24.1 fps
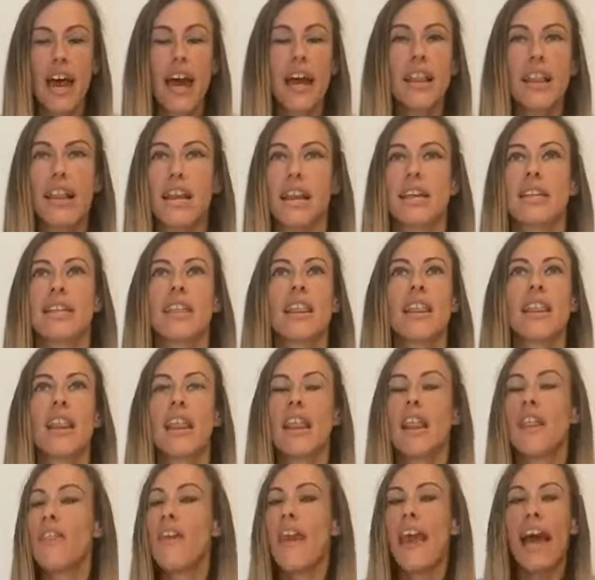are like
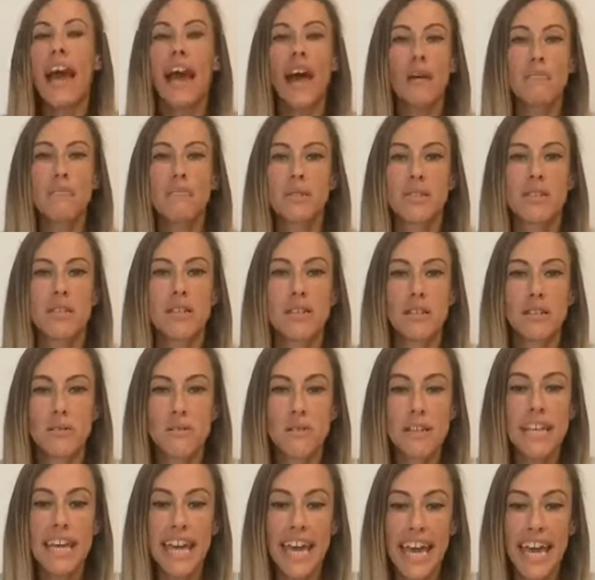the
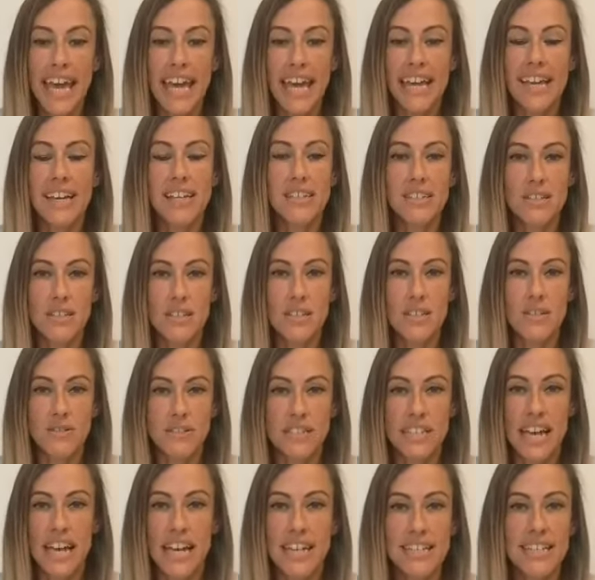absolute key to
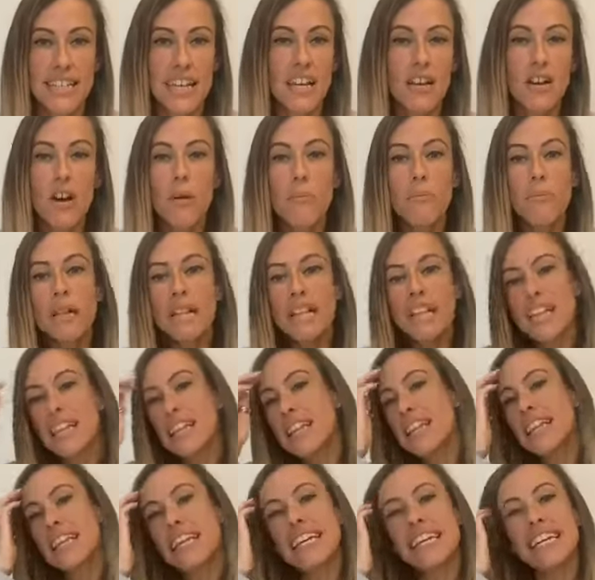success.
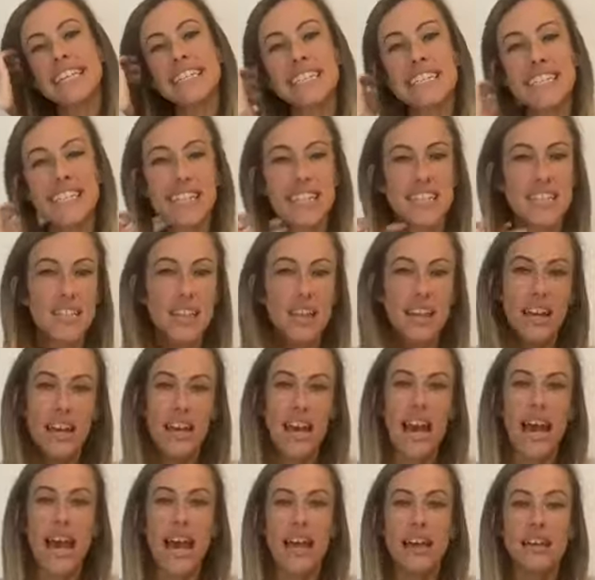Complete,
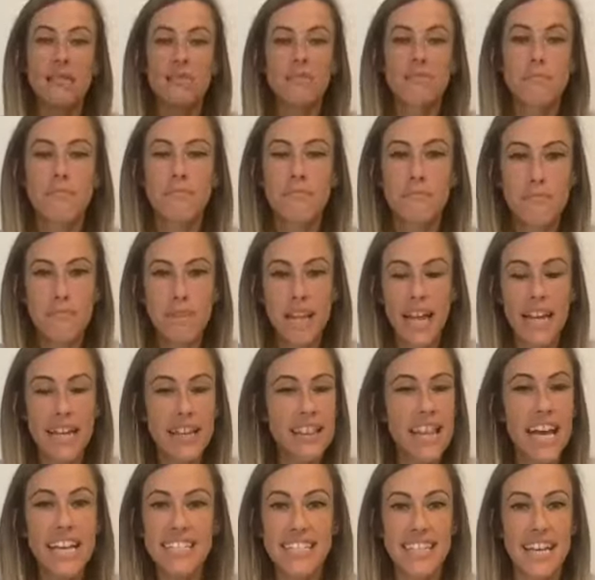like,
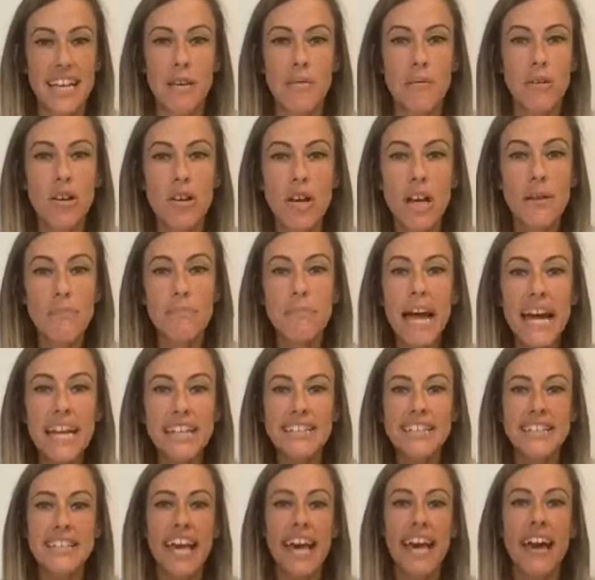that's it.
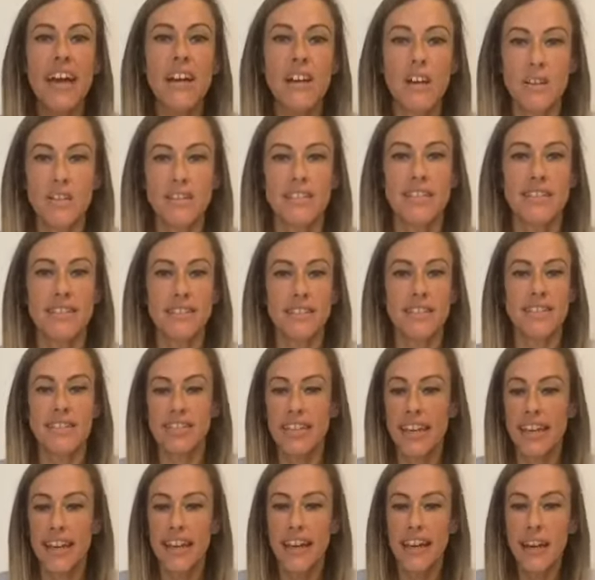Mindset and
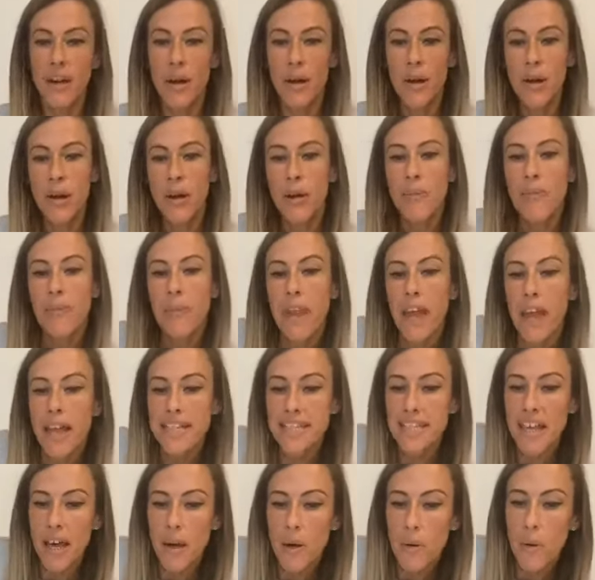consistency.
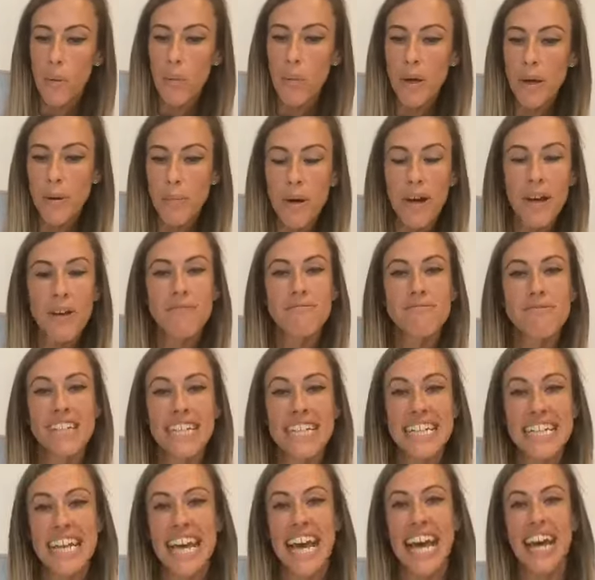So we work
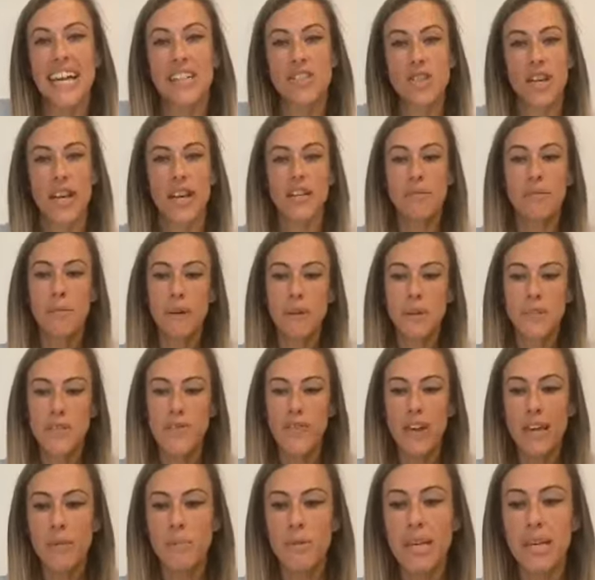really hard trying to
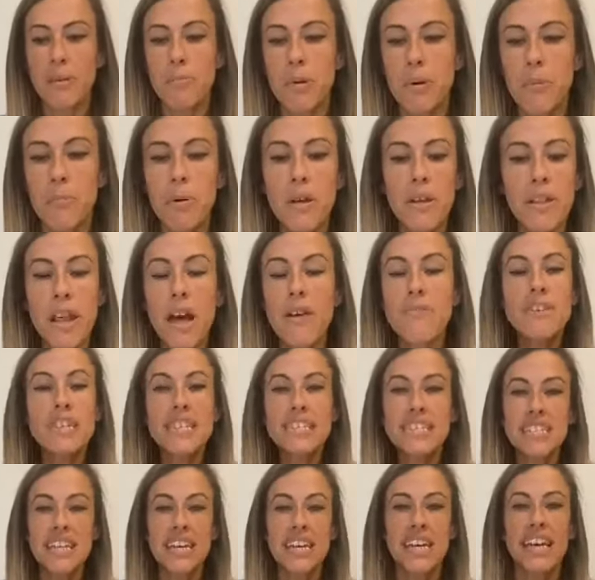motivate people, but
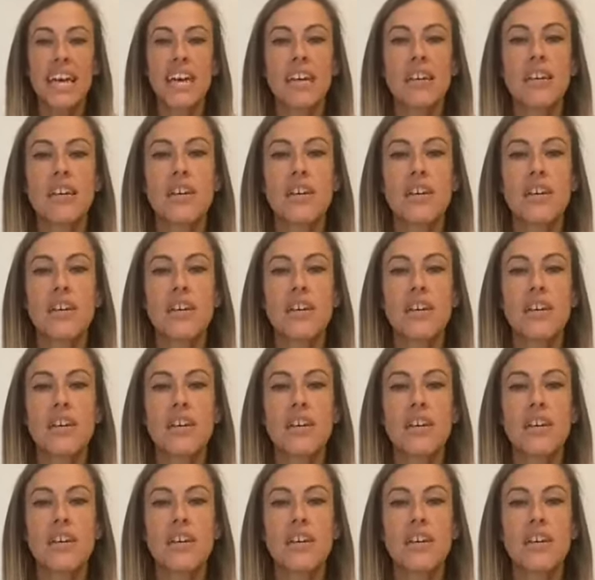obviously